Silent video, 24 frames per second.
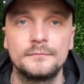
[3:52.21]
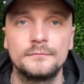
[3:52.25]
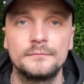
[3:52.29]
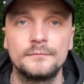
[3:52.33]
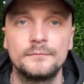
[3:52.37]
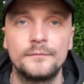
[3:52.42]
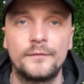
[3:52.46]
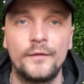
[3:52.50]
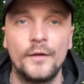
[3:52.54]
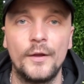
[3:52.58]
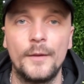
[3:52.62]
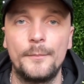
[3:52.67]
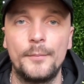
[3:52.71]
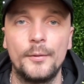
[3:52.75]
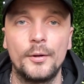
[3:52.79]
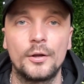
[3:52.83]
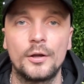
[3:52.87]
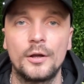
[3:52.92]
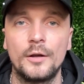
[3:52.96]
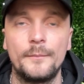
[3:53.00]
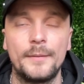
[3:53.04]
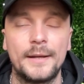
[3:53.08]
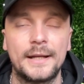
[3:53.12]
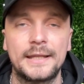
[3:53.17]
Firpo
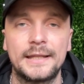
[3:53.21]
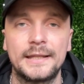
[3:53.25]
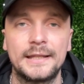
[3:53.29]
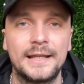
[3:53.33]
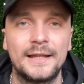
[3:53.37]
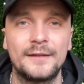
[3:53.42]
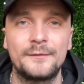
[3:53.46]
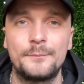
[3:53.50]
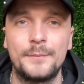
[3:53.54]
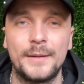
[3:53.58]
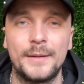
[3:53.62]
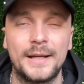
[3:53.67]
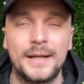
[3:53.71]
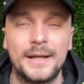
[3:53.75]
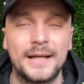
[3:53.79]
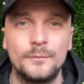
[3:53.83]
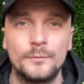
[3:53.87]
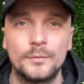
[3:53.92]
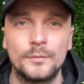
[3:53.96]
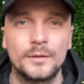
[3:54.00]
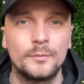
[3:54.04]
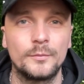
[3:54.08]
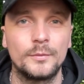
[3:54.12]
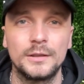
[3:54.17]
will go back in left back,
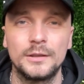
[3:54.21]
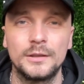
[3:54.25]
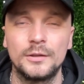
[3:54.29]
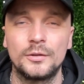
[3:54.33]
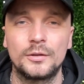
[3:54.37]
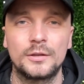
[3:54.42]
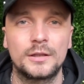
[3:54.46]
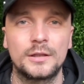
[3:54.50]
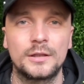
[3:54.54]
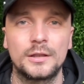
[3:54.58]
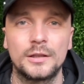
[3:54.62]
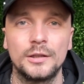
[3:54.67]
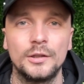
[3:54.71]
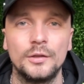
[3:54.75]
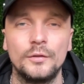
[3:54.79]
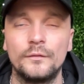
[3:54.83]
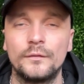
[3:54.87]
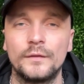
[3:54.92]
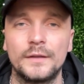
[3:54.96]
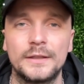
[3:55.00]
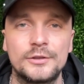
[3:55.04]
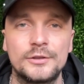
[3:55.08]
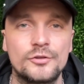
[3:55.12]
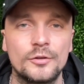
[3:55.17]
and we will look
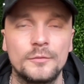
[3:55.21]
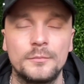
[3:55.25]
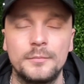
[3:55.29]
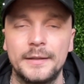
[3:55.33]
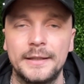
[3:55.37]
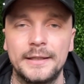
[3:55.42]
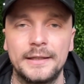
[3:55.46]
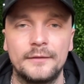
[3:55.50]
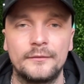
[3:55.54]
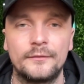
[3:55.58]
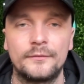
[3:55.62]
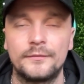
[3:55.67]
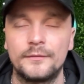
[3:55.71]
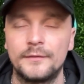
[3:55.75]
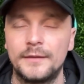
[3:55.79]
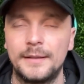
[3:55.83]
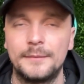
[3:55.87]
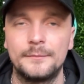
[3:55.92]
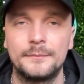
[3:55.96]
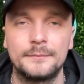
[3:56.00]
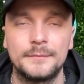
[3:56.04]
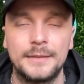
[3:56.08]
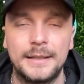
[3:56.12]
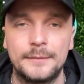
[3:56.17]
lovely jubbly.
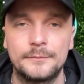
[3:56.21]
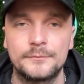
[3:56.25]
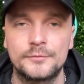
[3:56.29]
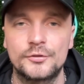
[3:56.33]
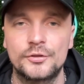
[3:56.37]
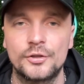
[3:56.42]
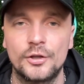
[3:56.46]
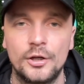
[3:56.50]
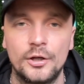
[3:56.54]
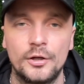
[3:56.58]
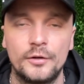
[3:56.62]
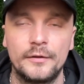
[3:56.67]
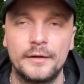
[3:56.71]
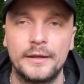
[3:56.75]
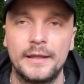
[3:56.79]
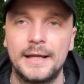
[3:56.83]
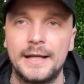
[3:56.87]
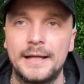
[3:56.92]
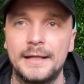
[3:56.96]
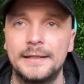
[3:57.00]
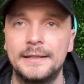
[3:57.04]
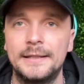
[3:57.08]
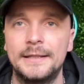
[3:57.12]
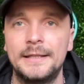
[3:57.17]
I'm sure of
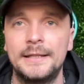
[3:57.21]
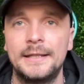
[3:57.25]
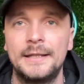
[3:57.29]
that.